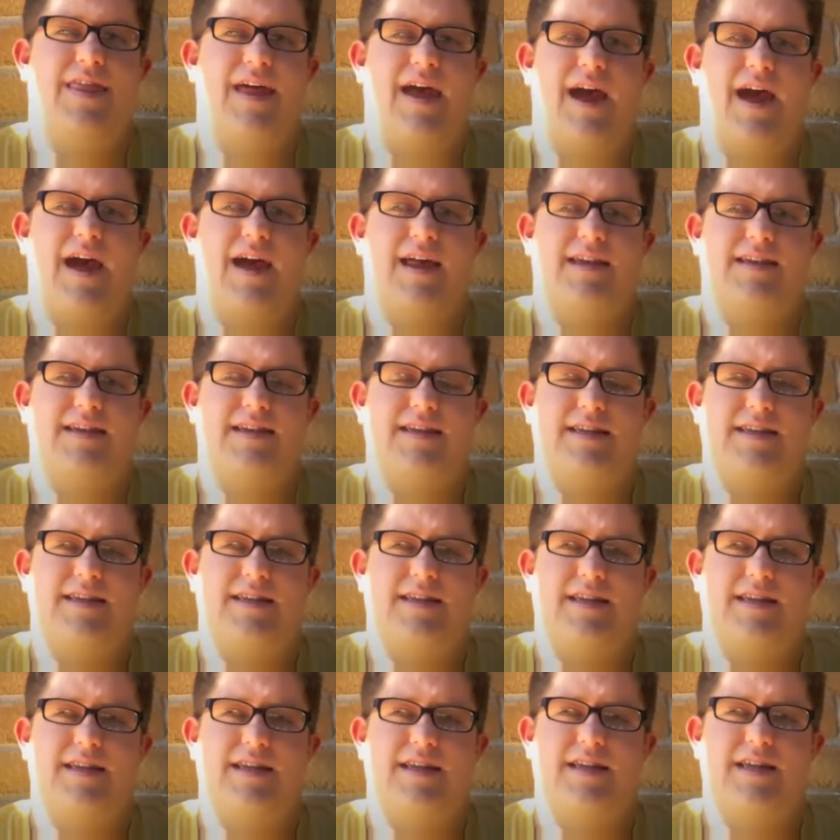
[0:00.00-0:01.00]
that
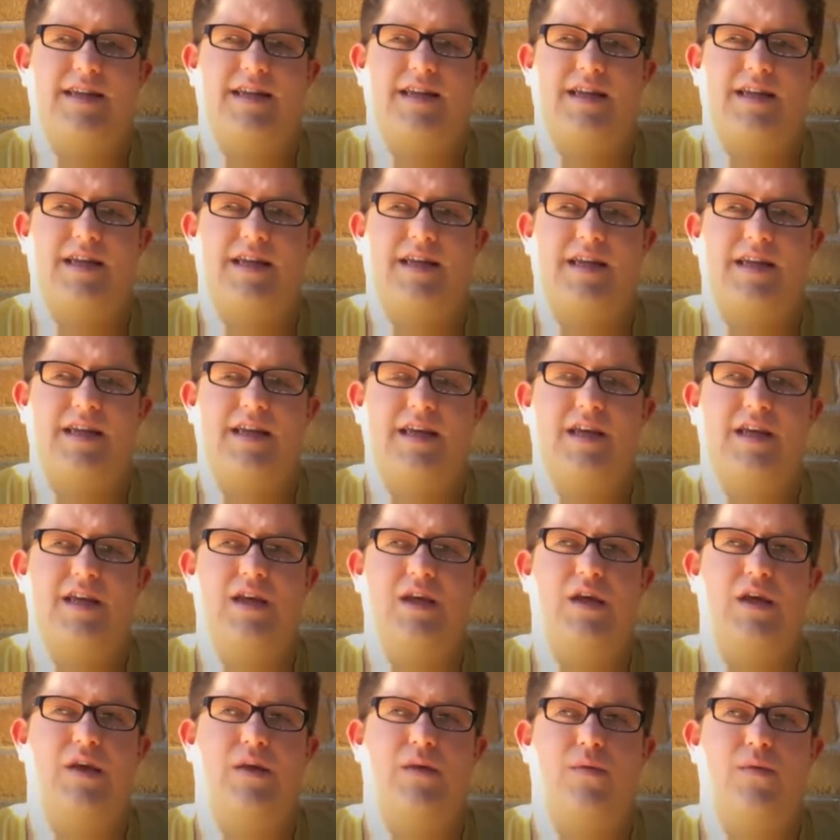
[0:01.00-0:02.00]

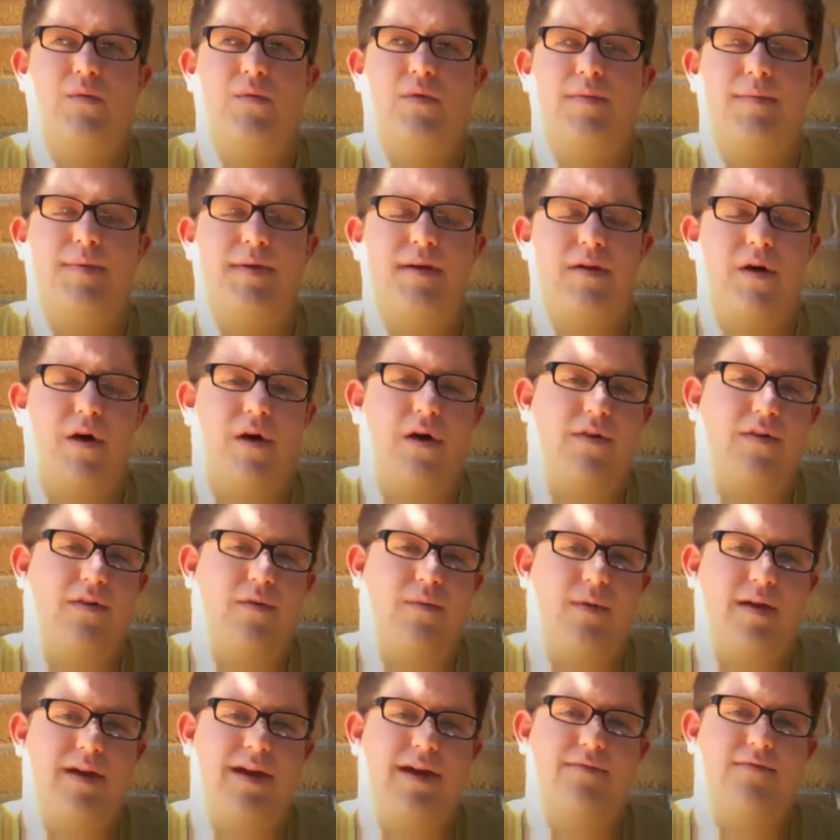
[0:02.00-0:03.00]
he would be all that
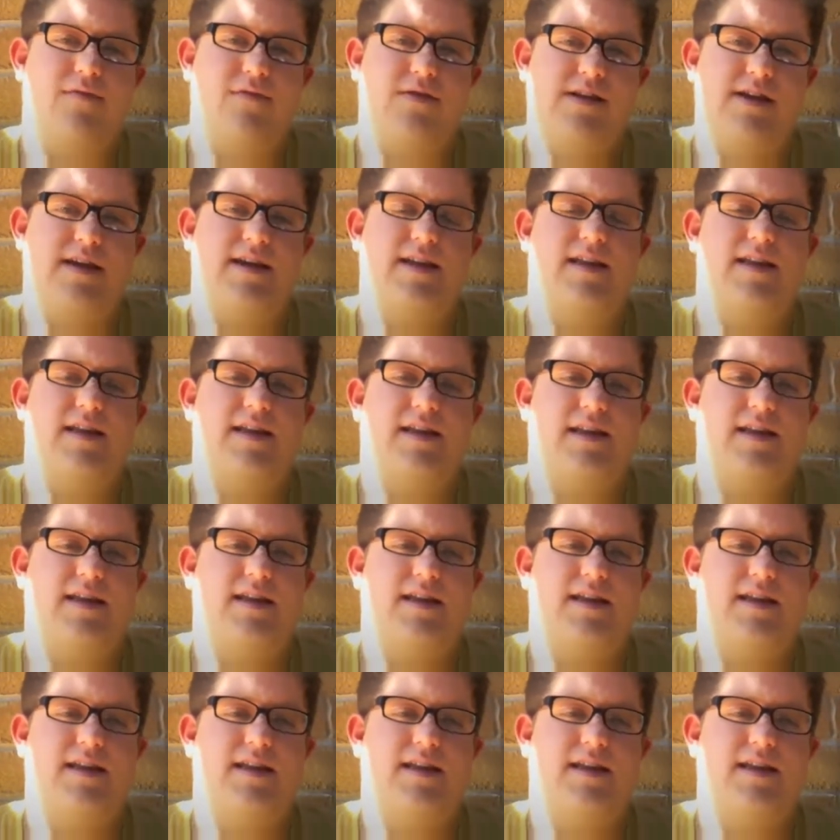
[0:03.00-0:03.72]
we ever needed.